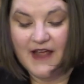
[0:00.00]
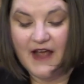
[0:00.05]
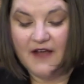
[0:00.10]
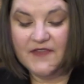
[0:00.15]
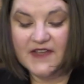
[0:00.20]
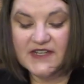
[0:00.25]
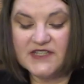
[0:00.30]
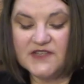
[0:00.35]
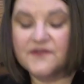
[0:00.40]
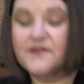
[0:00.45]
of
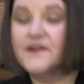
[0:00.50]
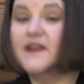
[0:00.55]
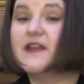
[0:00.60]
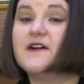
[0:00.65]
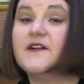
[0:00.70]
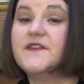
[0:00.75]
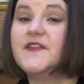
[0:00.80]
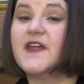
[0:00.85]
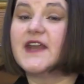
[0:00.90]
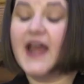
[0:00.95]
this
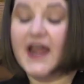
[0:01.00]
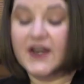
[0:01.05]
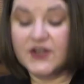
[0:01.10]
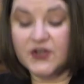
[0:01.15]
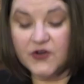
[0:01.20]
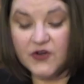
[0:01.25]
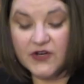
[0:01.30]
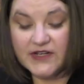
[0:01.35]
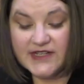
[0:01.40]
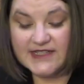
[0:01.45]
field that
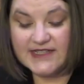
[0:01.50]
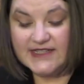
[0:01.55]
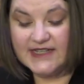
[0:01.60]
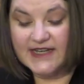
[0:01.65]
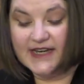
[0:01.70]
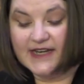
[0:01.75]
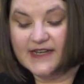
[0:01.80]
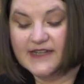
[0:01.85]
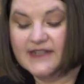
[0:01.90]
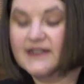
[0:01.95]
had good
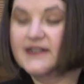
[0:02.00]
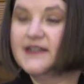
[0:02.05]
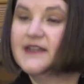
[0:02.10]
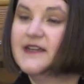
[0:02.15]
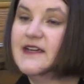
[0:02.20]
seed,